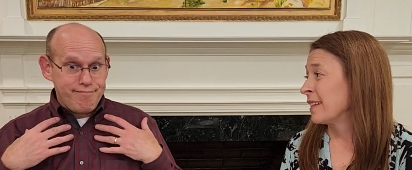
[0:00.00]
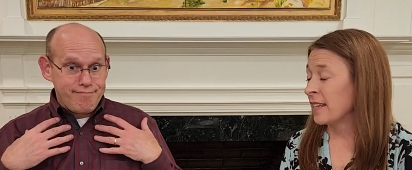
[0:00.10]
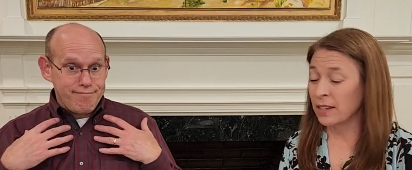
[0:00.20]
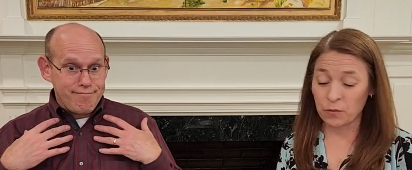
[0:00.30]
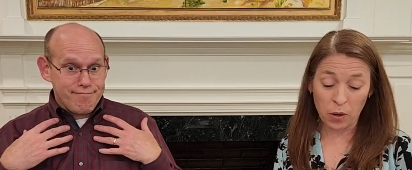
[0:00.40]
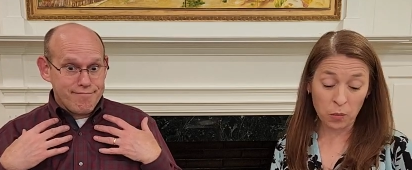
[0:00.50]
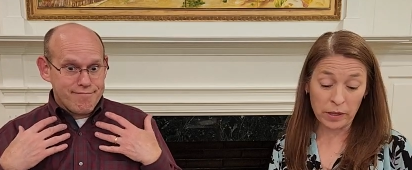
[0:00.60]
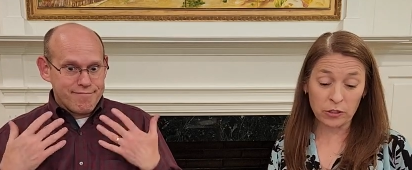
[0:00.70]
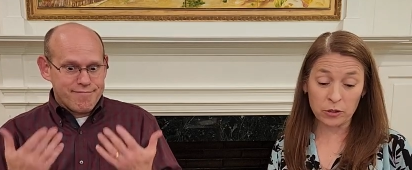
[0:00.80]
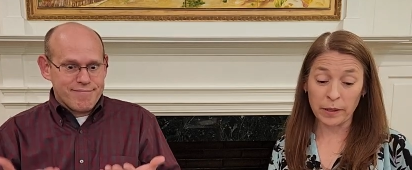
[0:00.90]
Speaker 1: it, well, we are
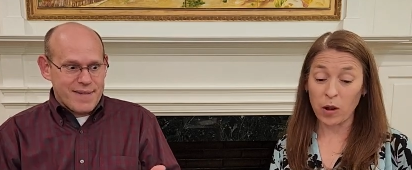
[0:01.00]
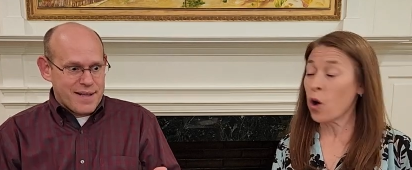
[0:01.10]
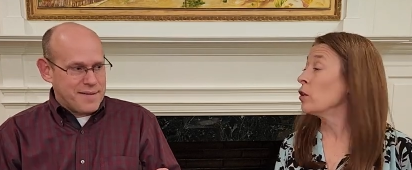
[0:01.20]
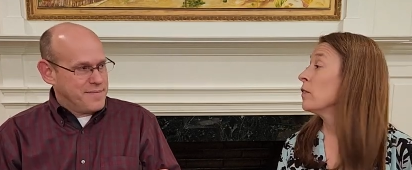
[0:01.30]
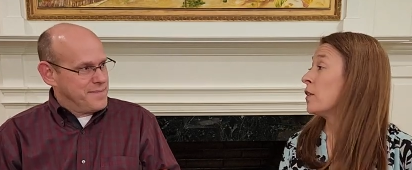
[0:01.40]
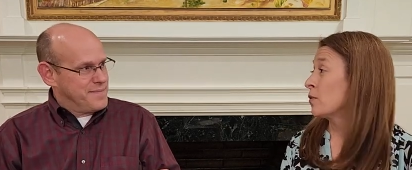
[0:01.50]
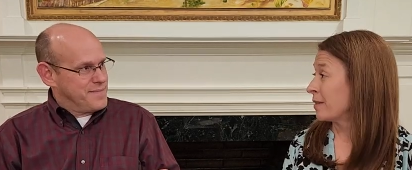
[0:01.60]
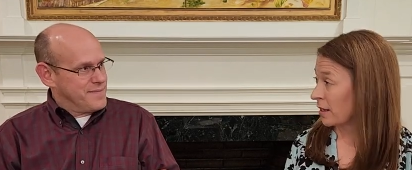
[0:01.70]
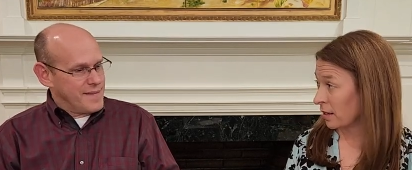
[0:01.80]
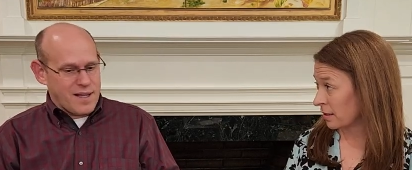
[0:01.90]
doing all of those
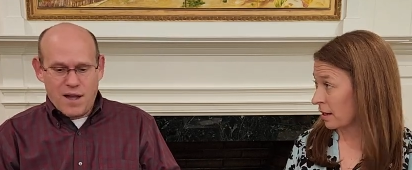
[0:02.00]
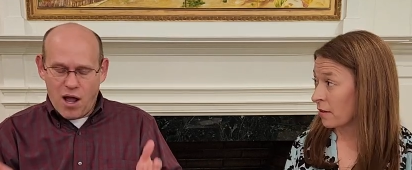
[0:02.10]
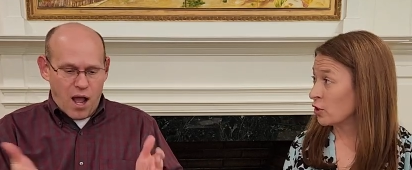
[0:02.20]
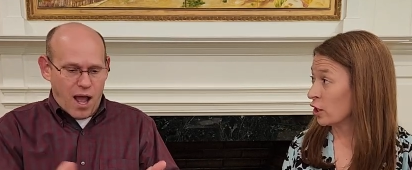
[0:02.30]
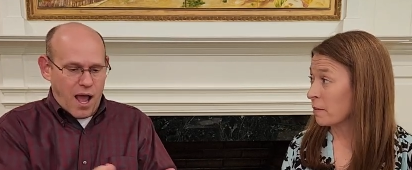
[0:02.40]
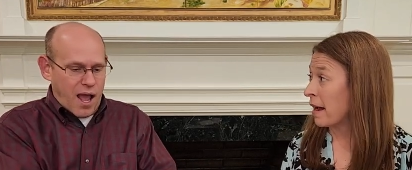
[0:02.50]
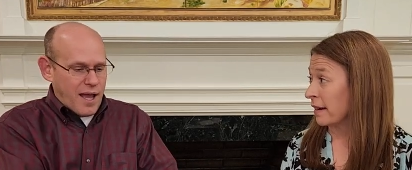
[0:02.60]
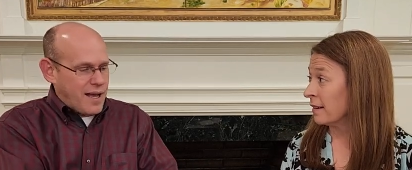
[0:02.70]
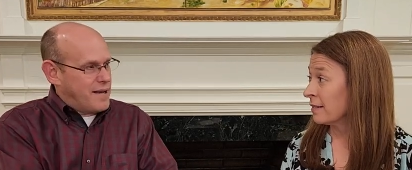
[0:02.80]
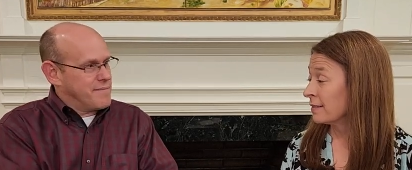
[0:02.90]
things of Jeremiah.